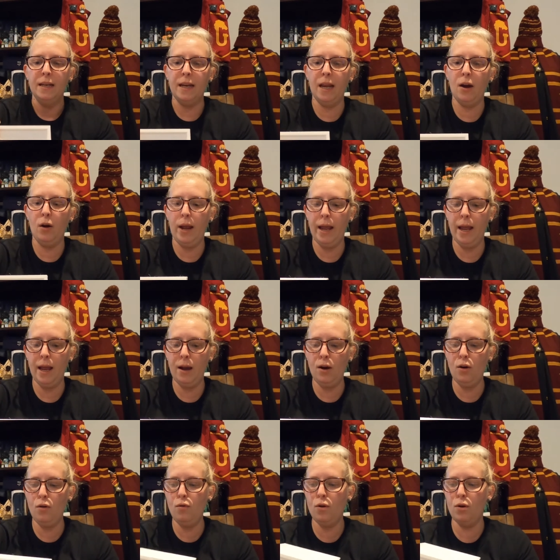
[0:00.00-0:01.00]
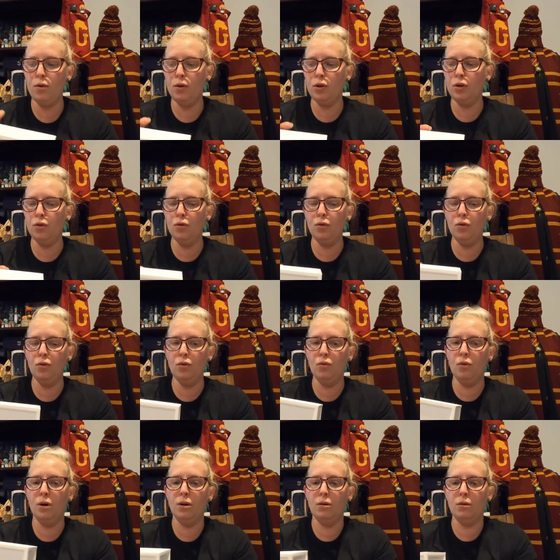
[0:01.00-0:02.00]
Now, how
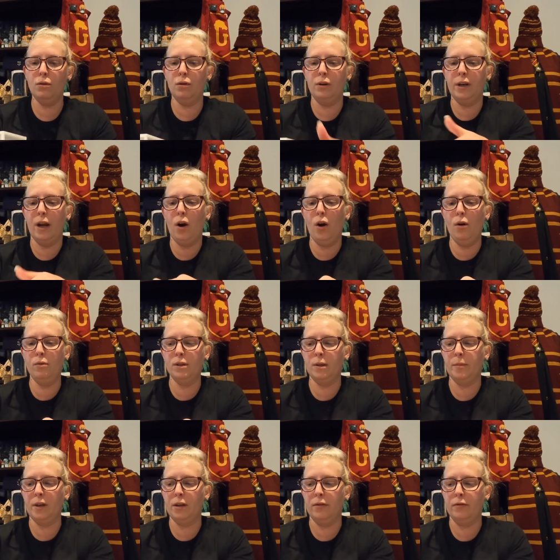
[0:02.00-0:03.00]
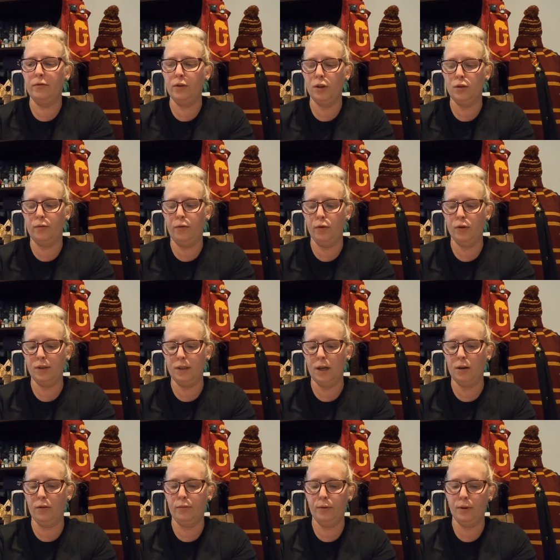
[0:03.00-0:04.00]
you, now I was a bit confused to first
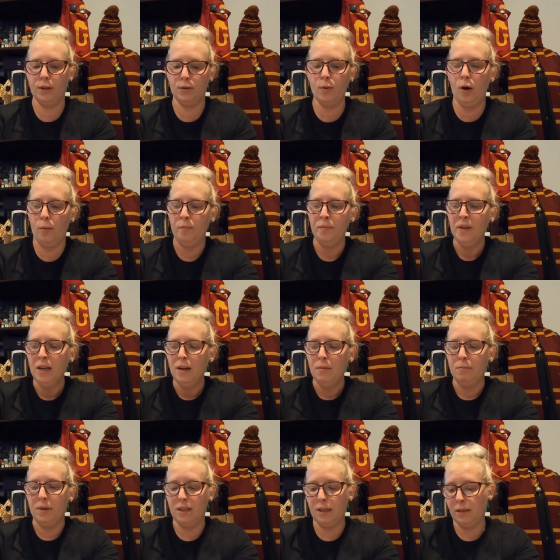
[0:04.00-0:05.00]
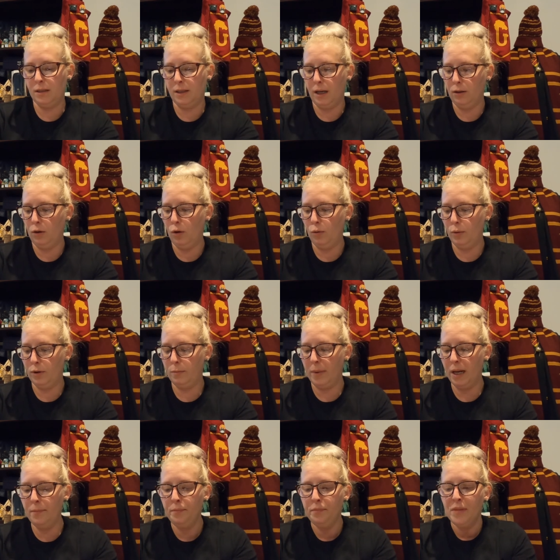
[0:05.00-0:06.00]
start off with as well. It doesn't take long with
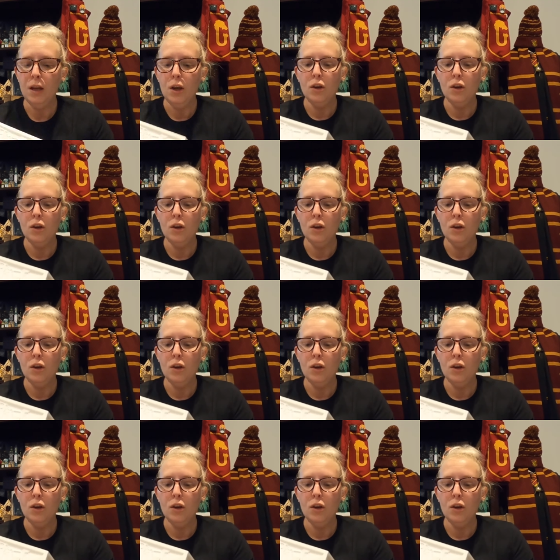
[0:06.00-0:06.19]
me.